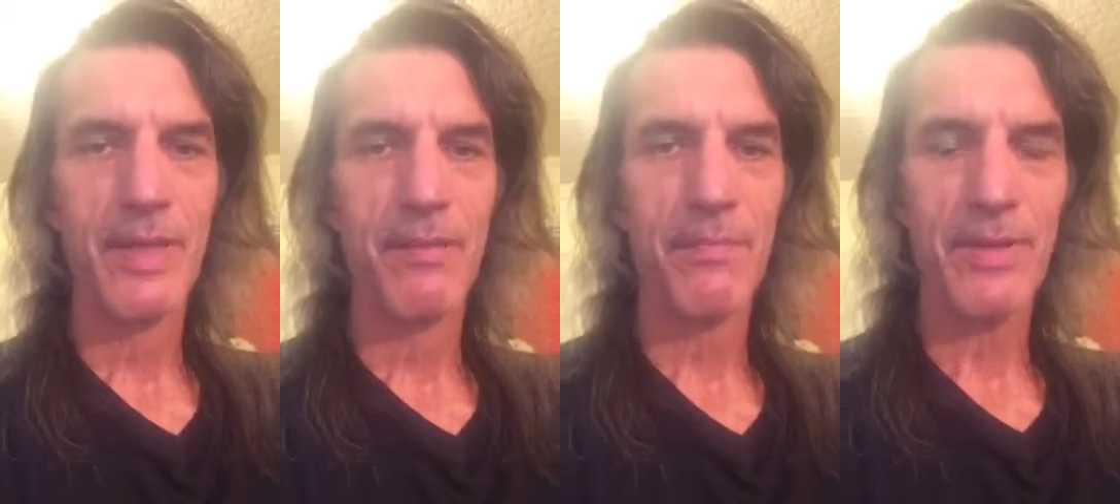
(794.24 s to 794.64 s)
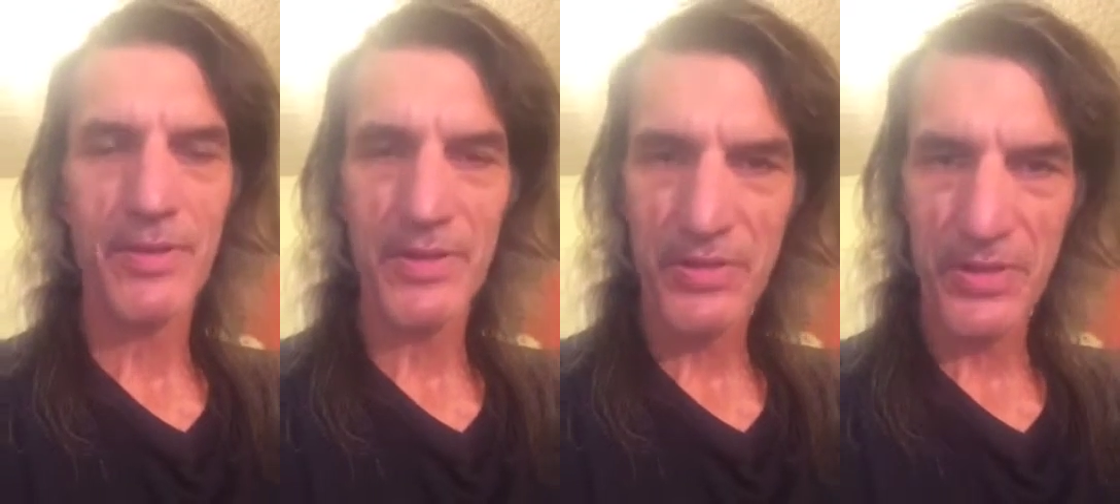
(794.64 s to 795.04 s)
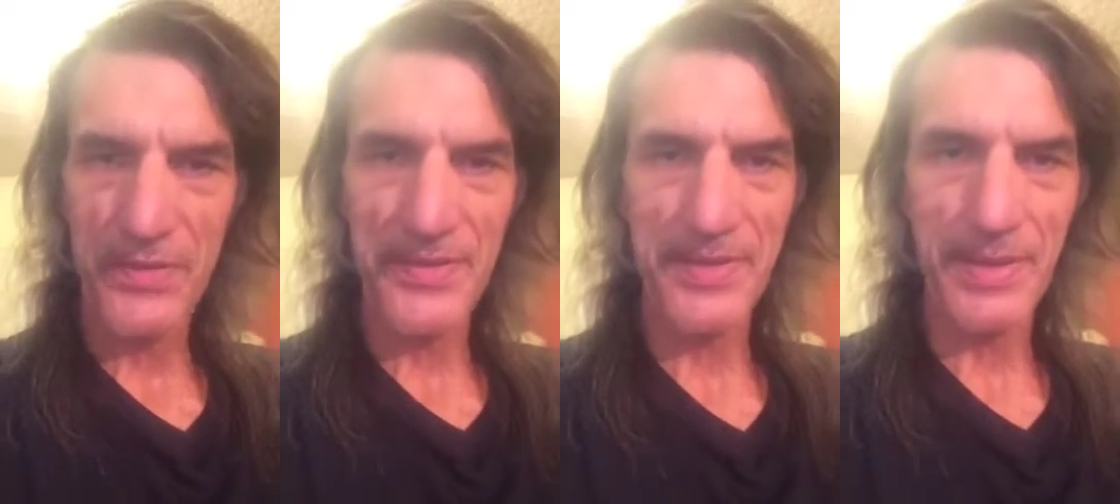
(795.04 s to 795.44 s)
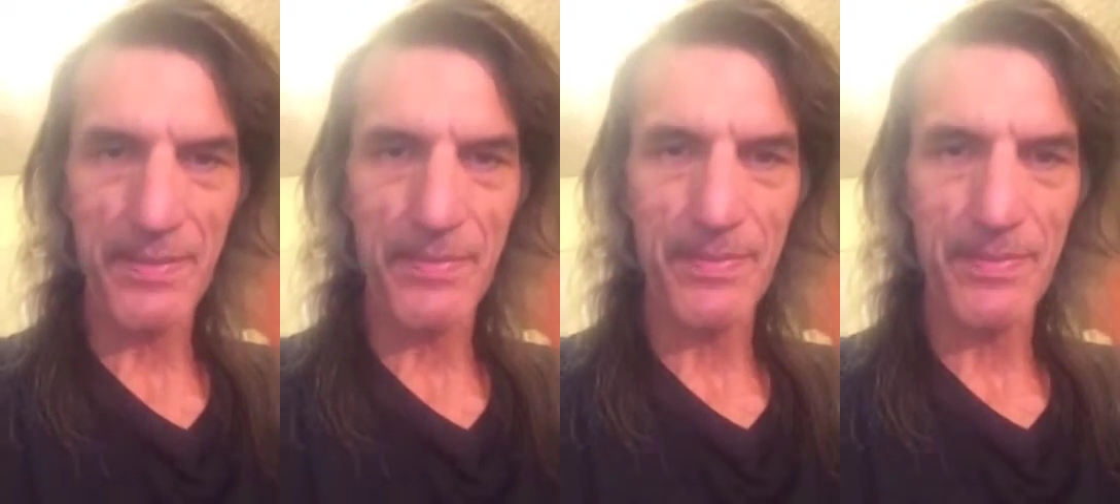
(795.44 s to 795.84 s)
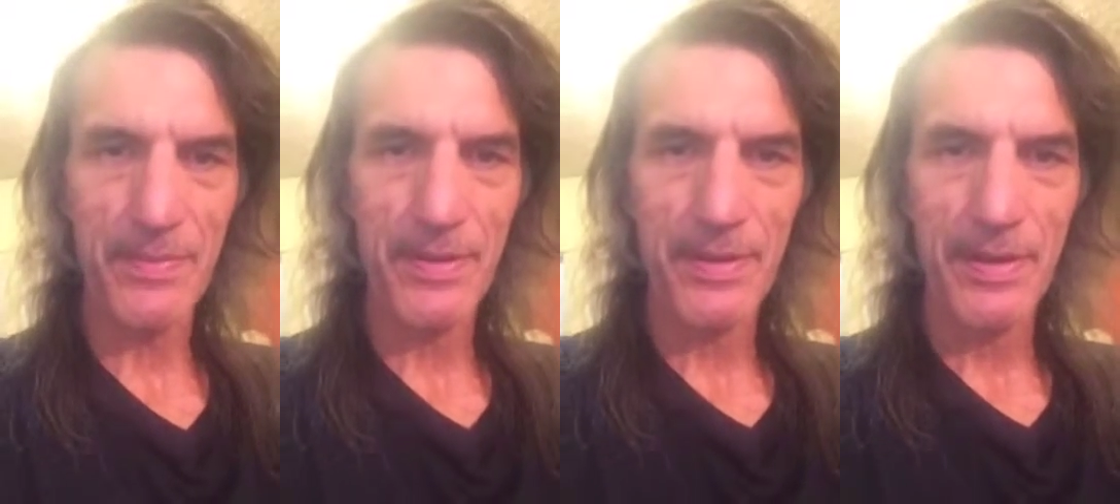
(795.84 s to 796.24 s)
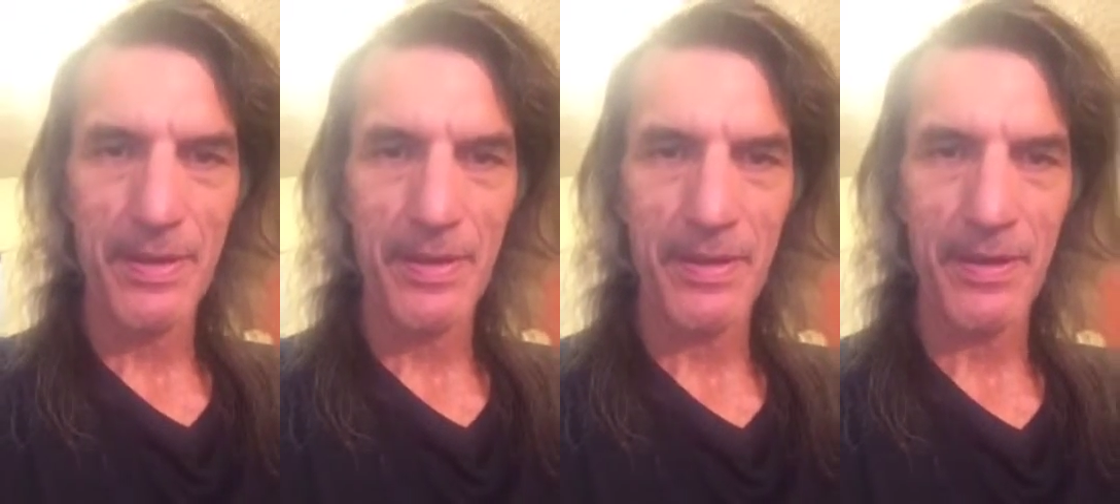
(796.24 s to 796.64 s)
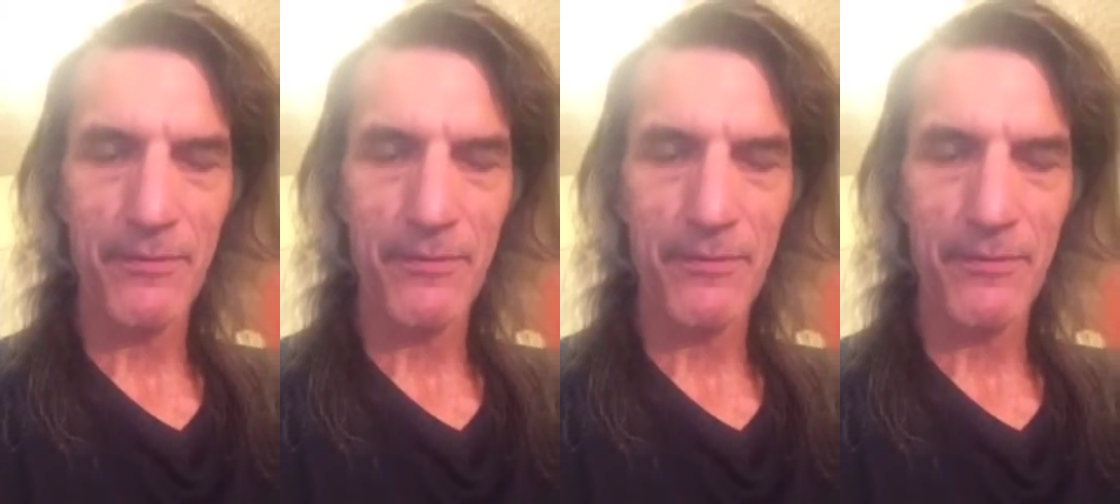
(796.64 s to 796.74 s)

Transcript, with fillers: by just sharing that a